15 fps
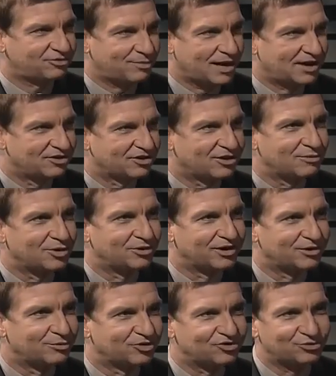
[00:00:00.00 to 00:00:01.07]
by the community,
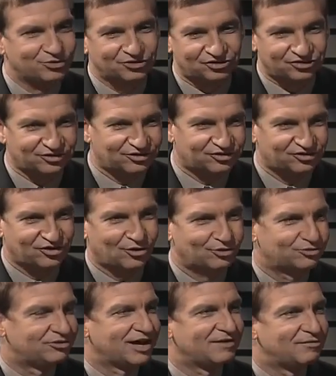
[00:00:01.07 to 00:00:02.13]
which was so
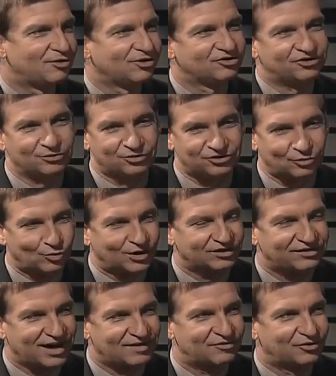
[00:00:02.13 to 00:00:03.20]
diverse. It was at one
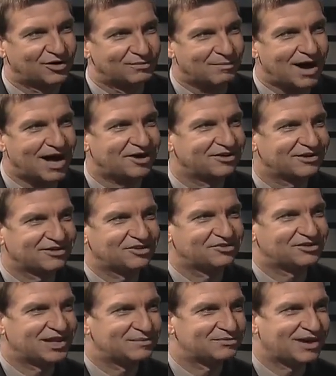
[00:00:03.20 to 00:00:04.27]
time very modern, at the
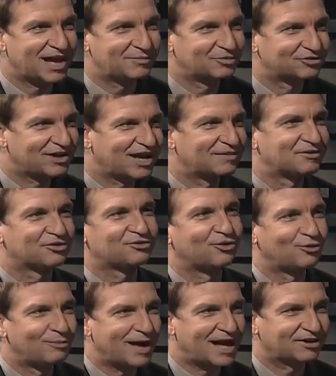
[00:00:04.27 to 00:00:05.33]
same time was kind of a
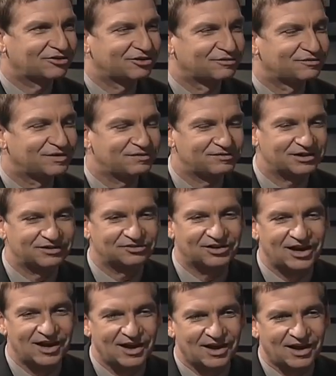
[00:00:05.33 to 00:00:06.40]
throwback to the 50s.
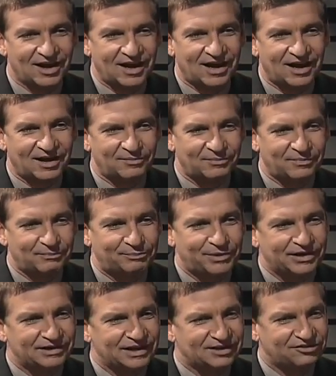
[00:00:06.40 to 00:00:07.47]

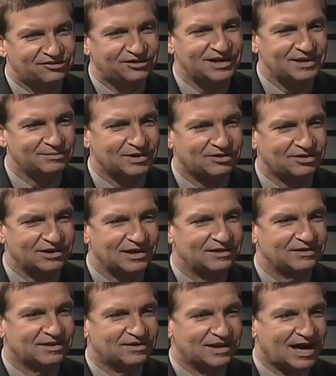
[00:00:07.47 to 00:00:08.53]
But it seemed that
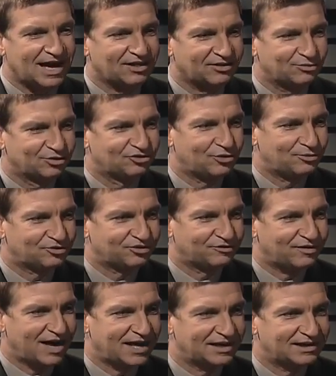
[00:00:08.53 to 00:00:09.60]
the island was almost
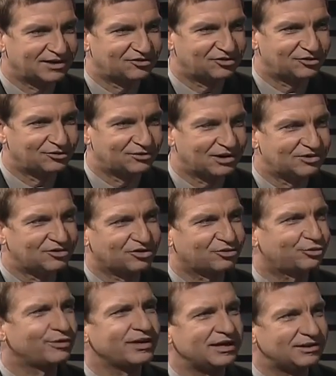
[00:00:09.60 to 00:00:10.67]
divided into
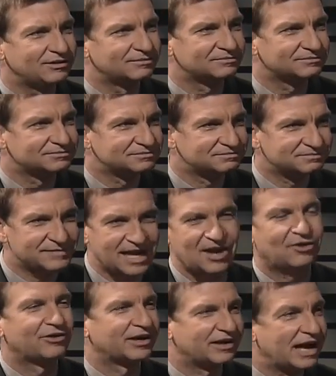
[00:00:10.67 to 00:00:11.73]
3
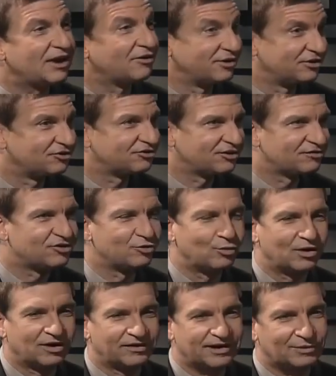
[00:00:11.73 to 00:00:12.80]
eras, if you
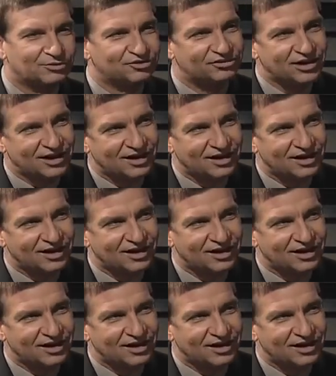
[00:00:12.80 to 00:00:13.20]
will, and that was,